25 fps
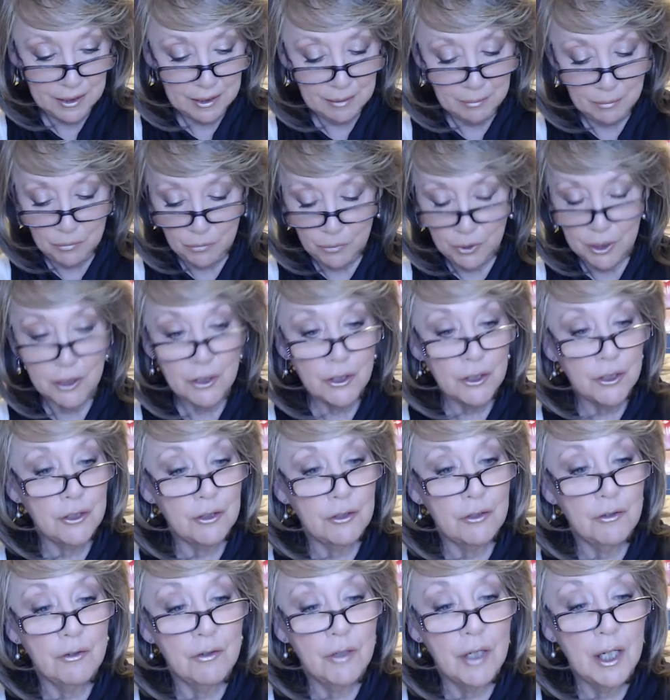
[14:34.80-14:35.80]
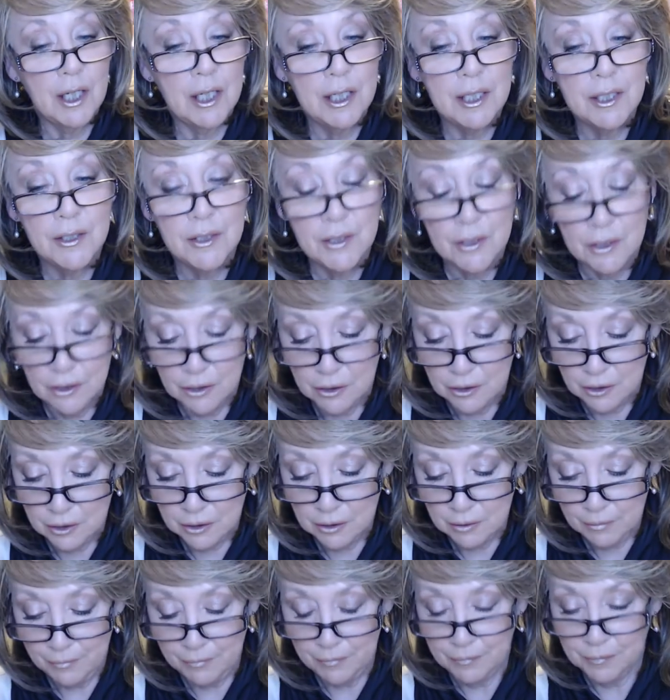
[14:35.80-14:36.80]

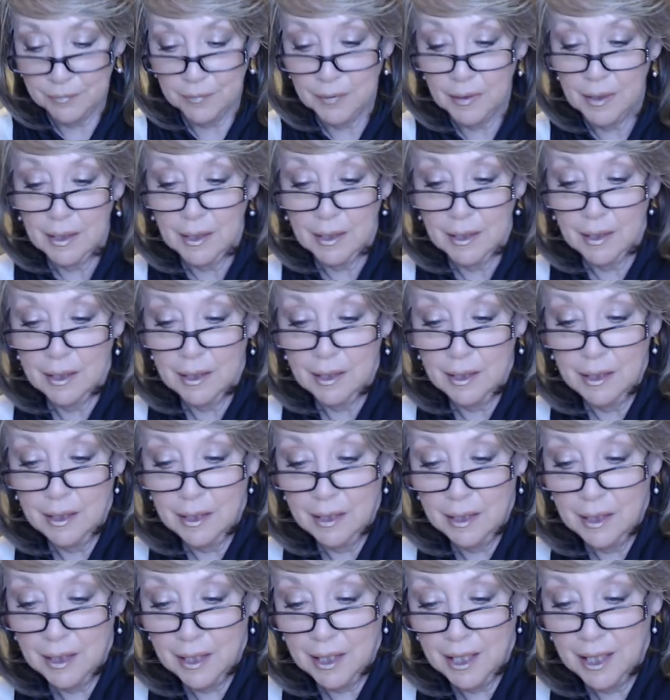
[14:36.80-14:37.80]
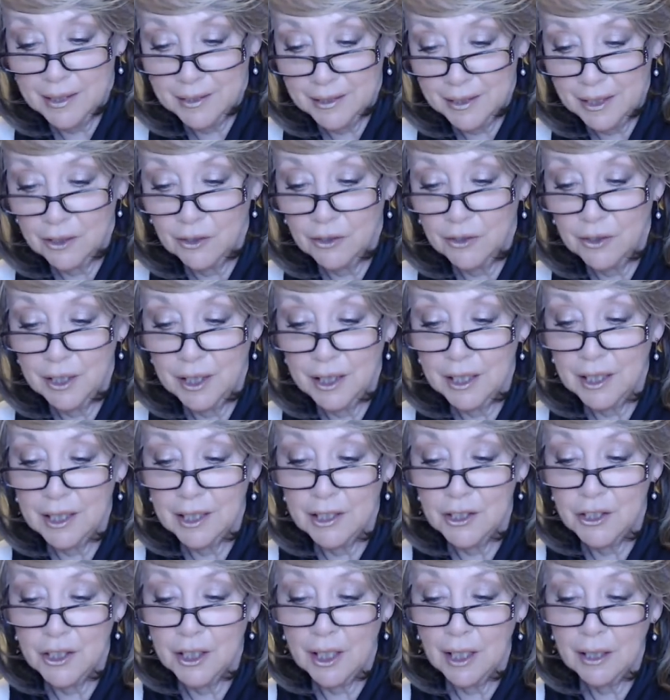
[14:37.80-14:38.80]
moisturizer has a
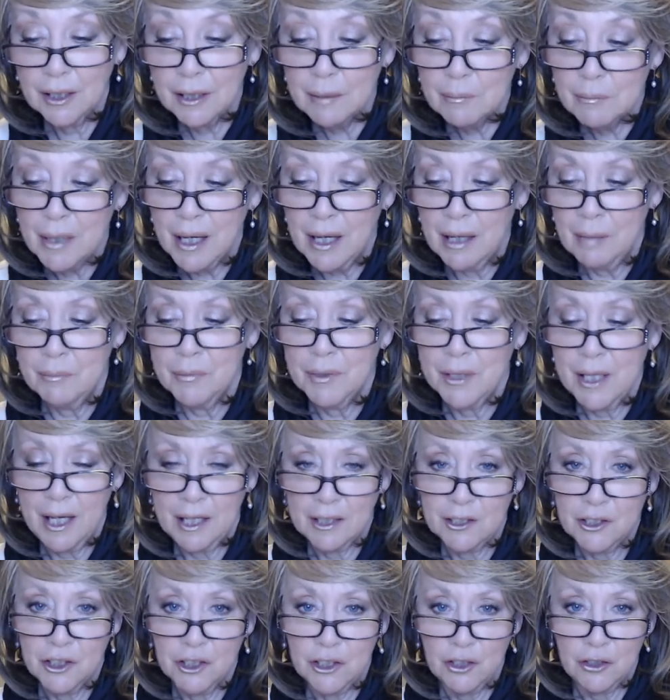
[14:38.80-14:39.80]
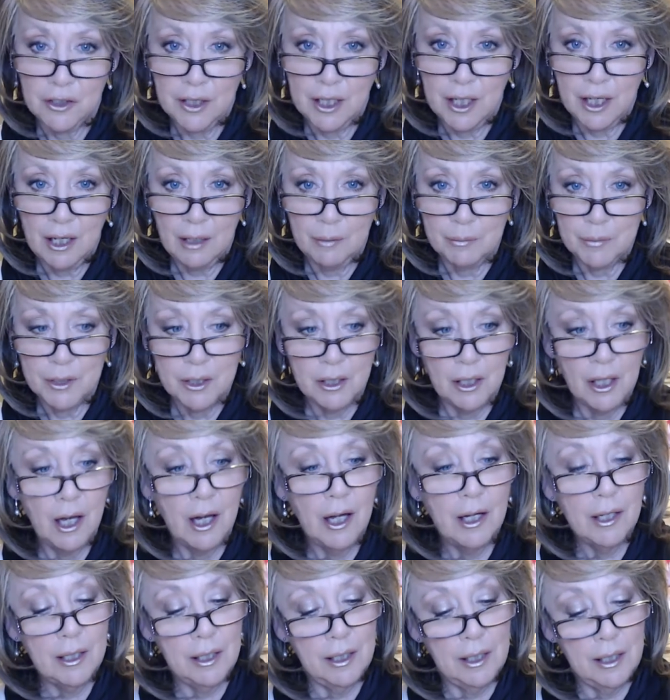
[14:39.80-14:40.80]
unique jelly bomb texture that helps
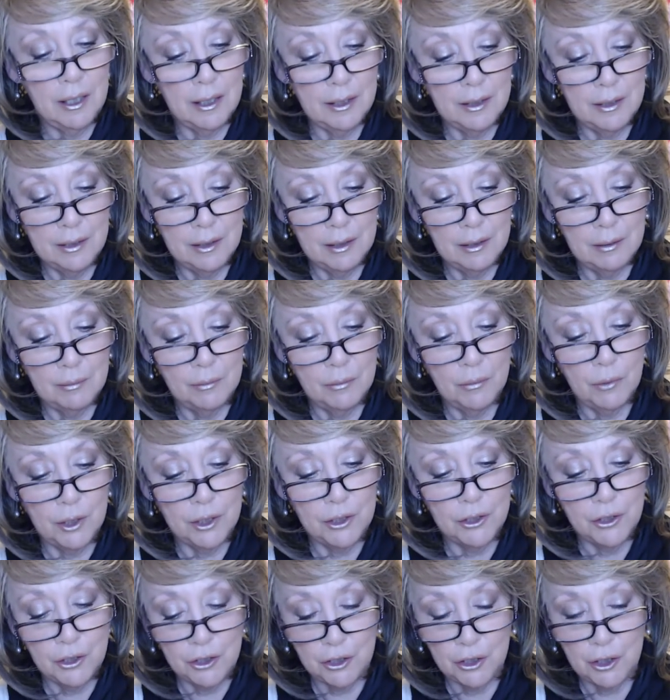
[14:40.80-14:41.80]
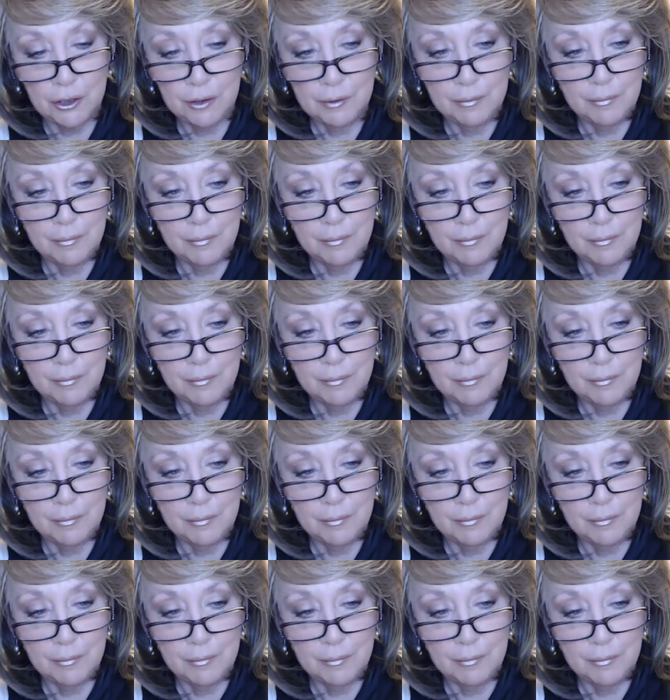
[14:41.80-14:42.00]
lock in moisture.